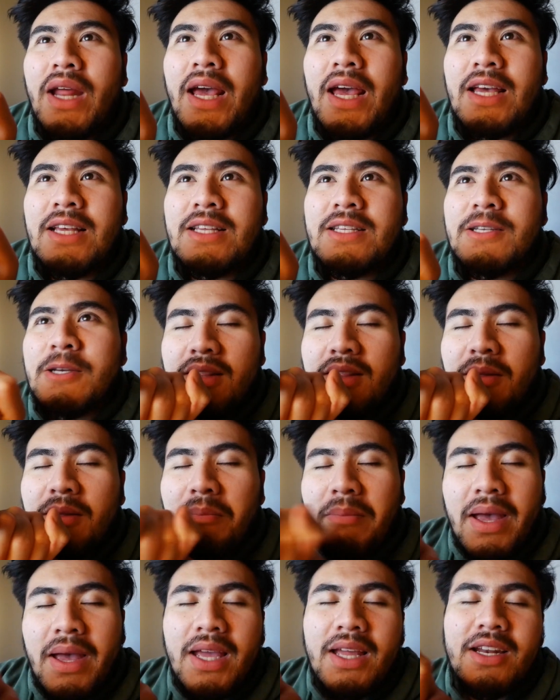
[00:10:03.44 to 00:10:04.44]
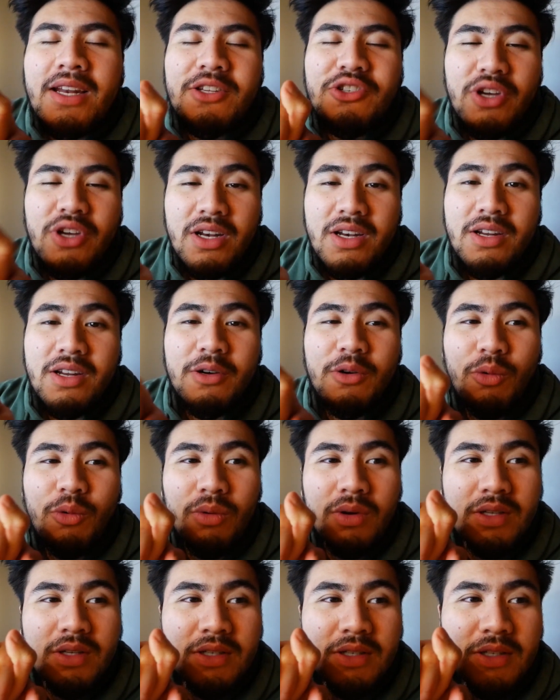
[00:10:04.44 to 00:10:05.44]
days, the main agenda
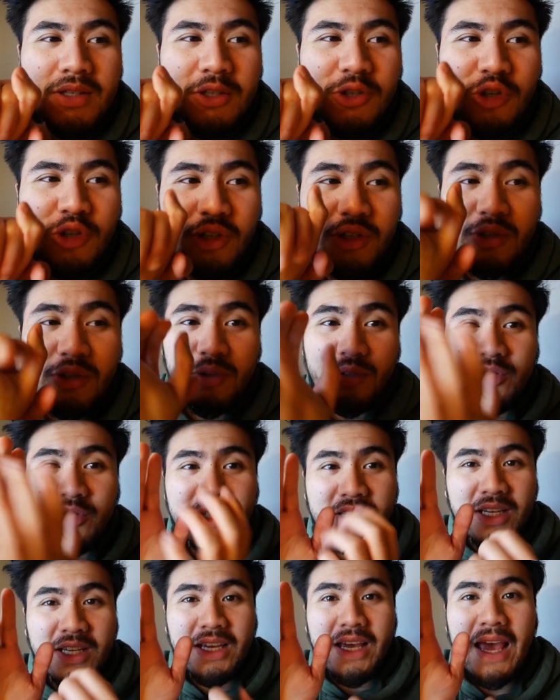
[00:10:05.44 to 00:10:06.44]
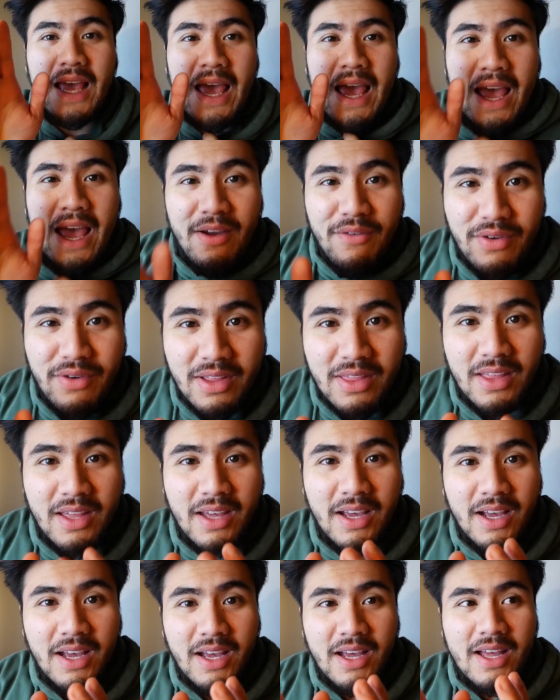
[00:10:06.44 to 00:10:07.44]
was just to see
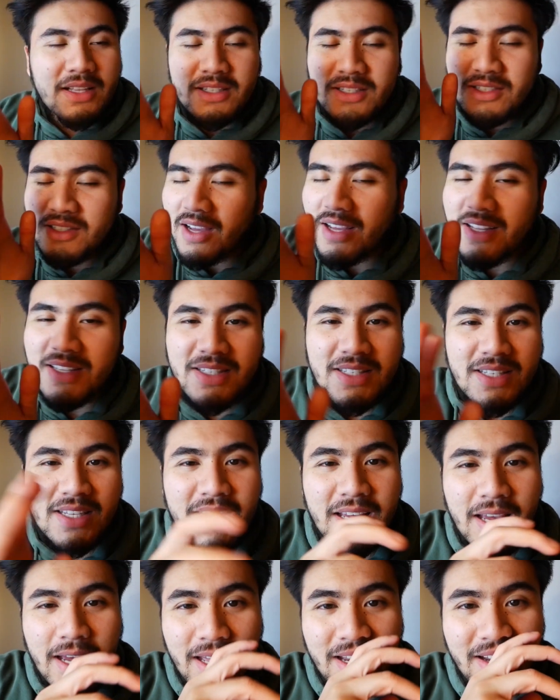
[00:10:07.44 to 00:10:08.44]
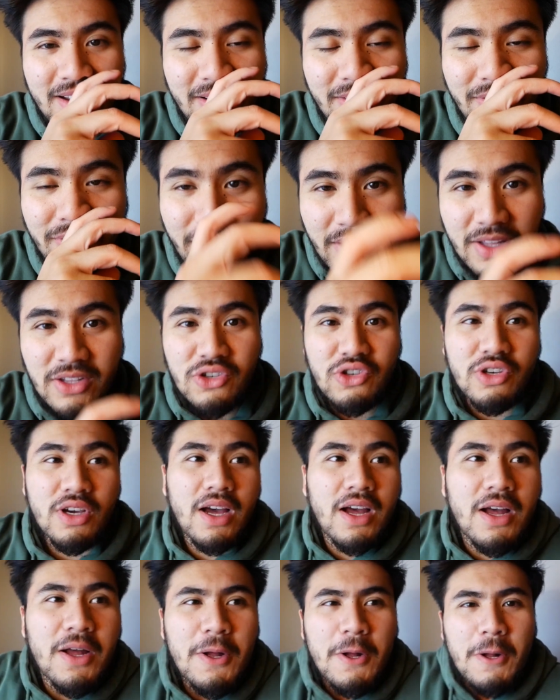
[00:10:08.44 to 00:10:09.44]
everything, sightsee and
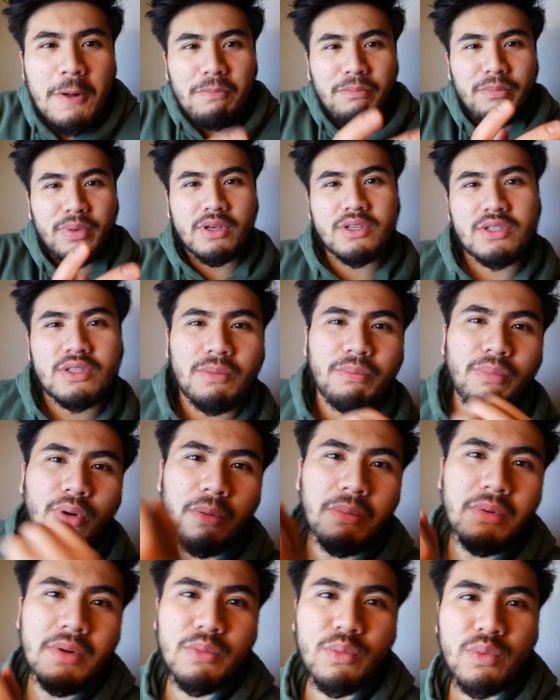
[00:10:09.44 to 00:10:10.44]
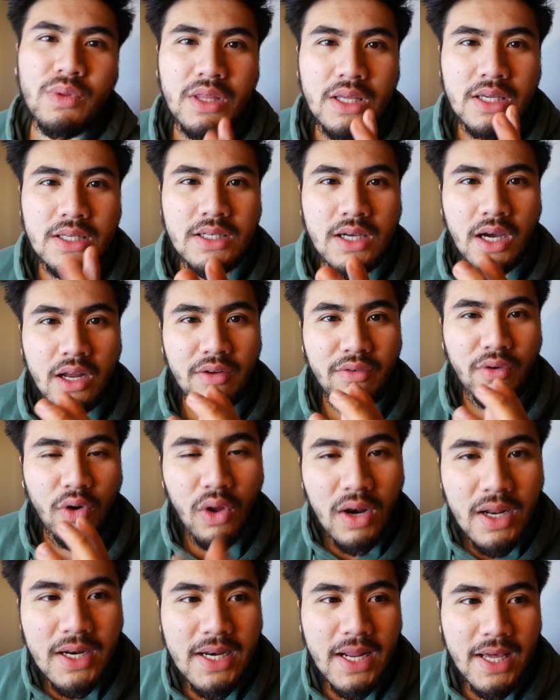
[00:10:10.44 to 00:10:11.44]
adventure. Because the problem with these kind of
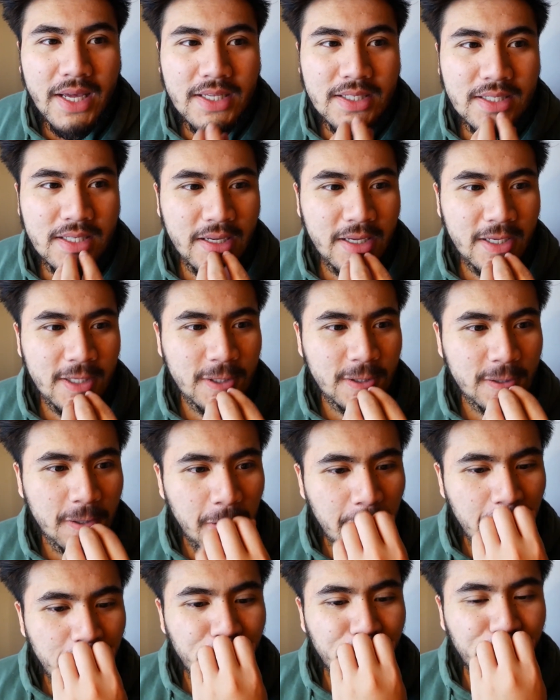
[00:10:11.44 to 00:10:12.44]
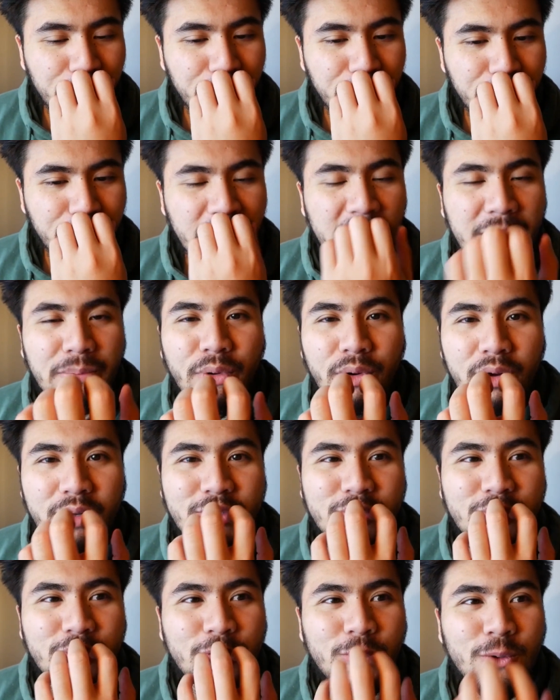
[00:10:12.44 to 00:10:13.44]
holidays is people
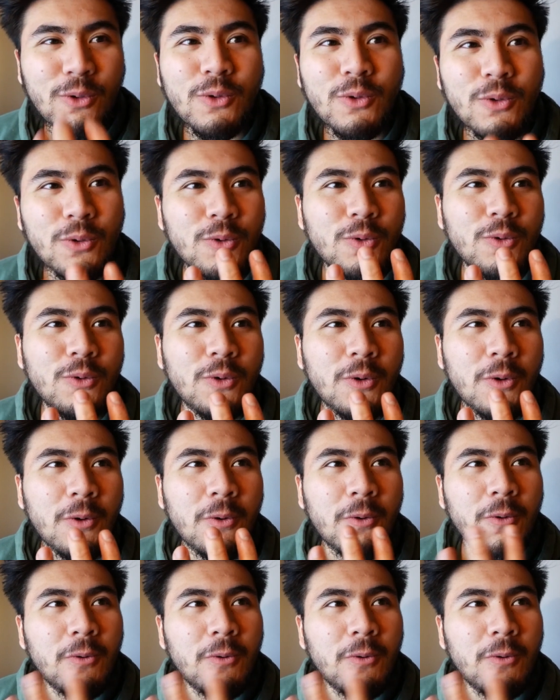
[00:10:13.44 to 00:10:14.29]
are too...